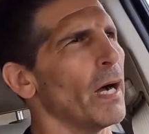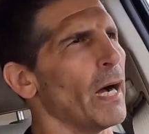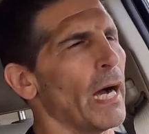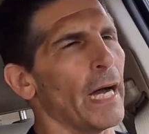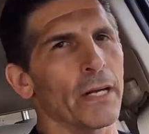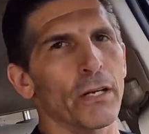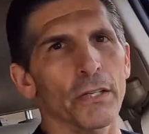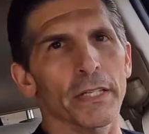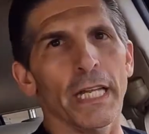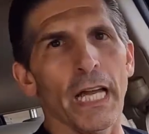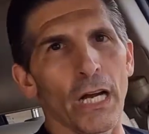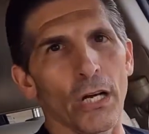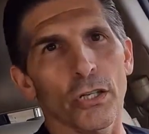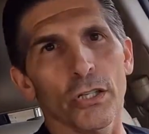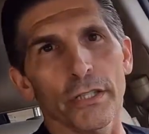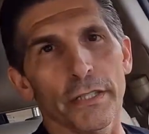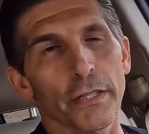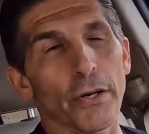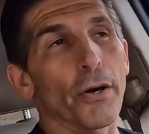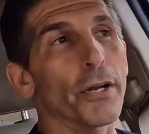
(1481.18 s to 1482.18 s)
I don't know how
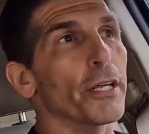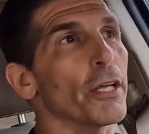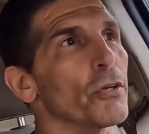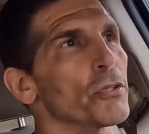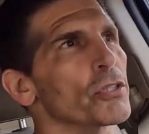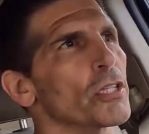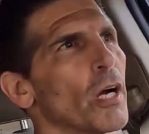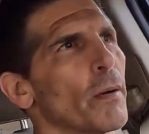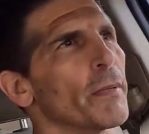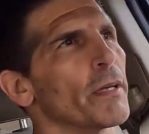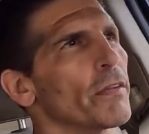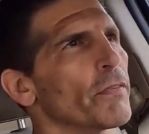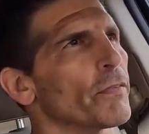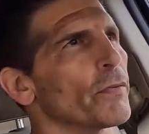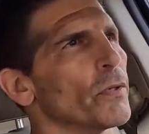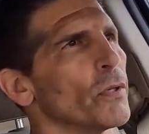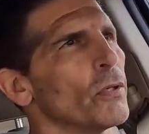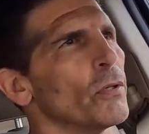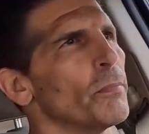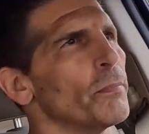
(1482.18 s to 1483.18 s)
good the audio is coming
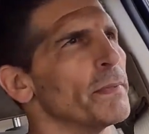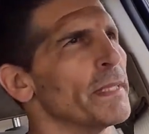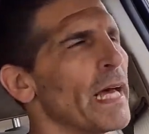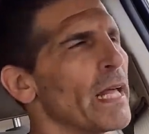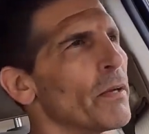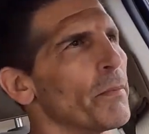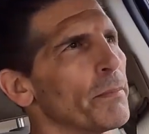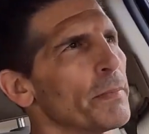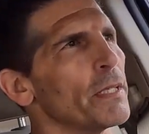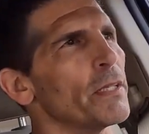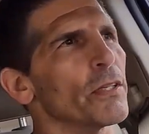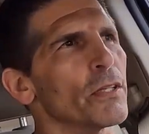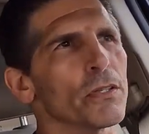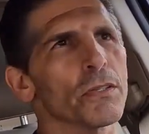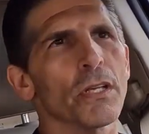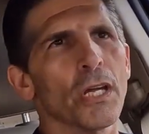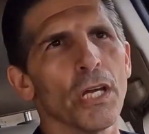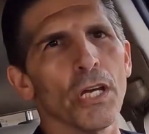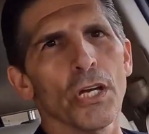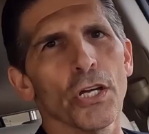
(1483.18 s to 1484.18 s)
through. That'll be
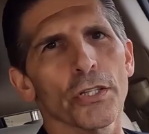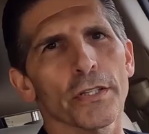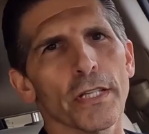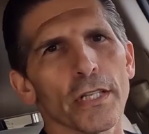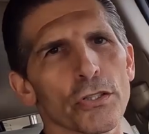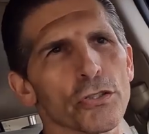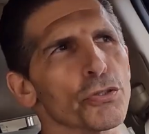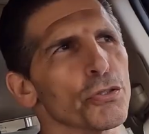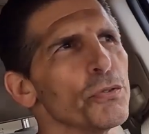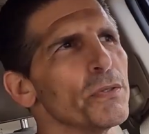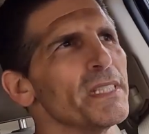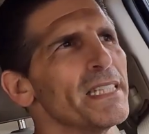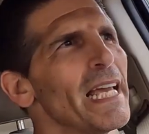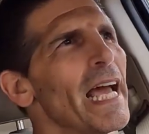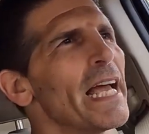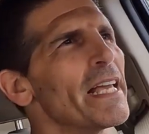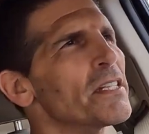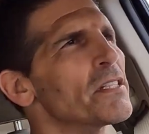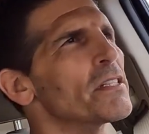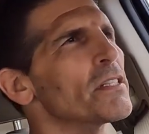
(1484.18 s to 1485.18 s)
the true
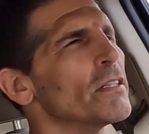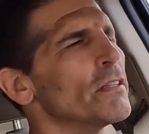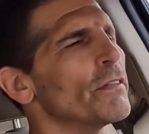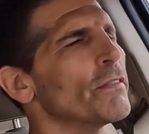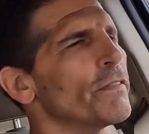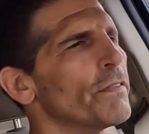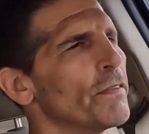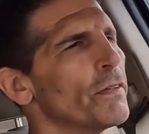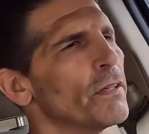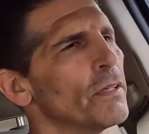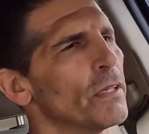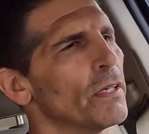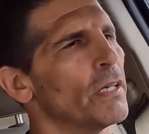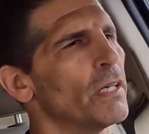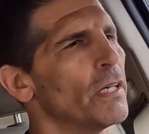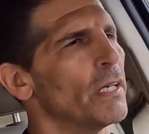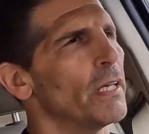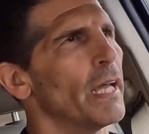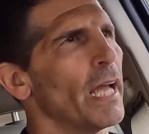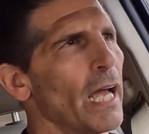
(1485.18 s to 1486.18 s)
test of
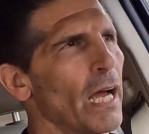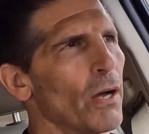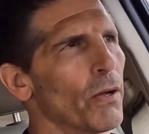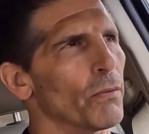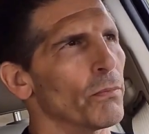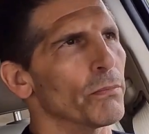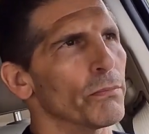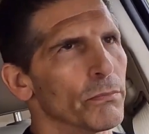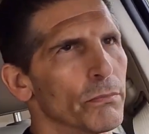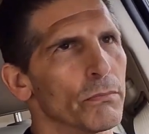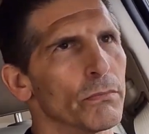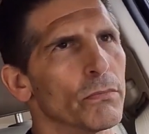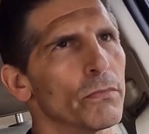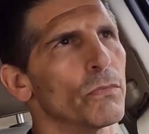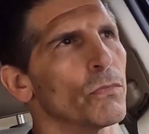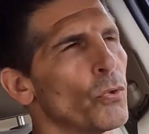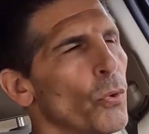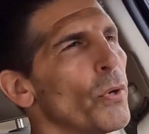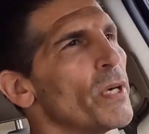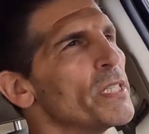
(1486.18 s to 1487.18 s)
how
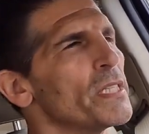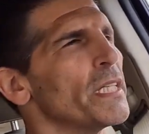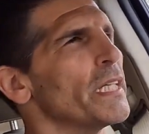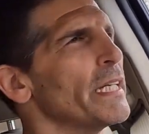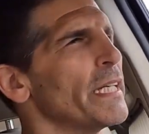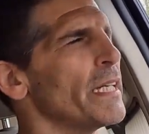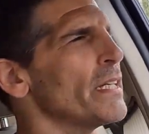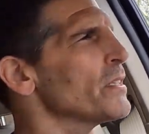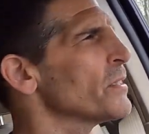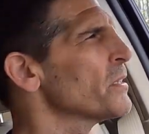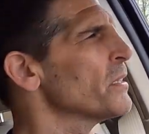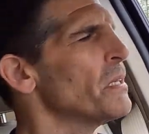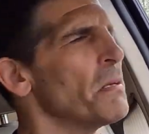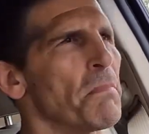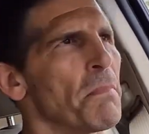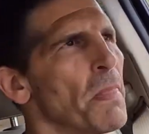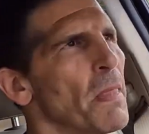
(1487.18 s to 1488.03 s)
noisy it is.